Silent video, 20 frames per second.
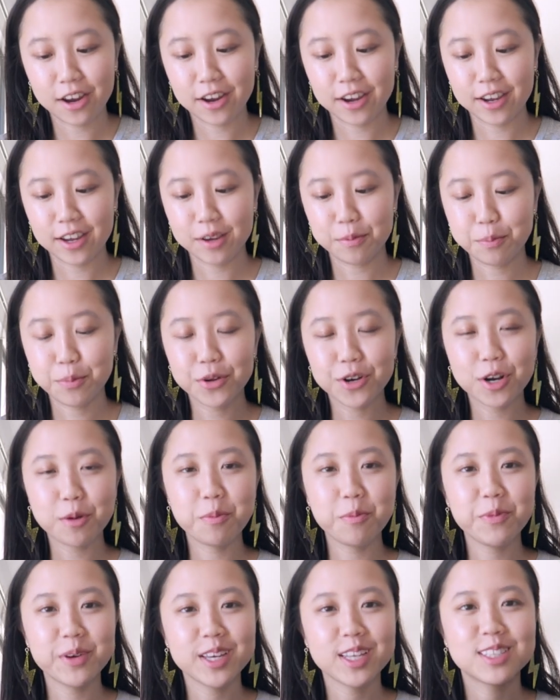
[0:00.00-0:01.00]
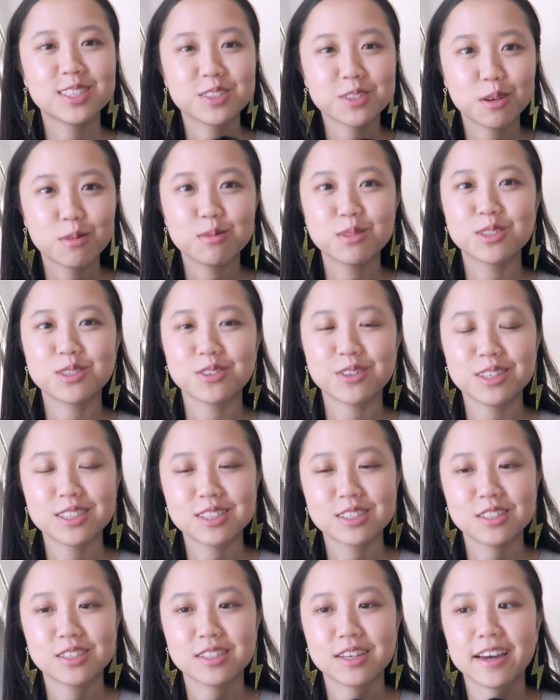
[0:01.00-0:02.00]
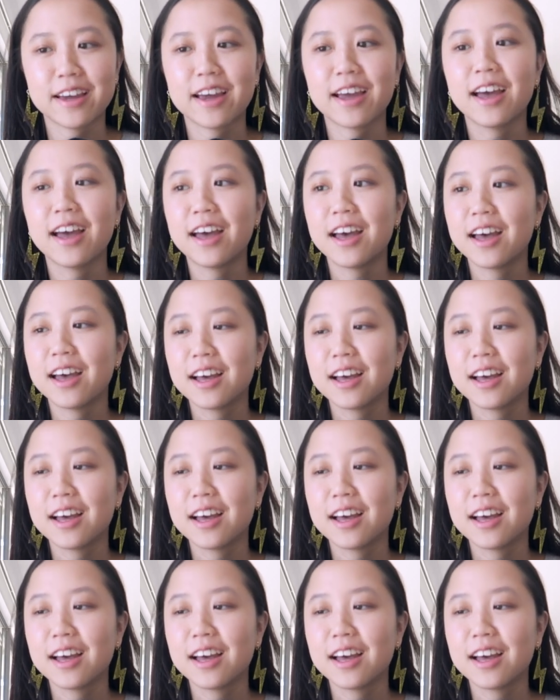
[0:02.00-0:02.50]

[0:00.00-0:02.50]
I put it up on my Instagram stories because I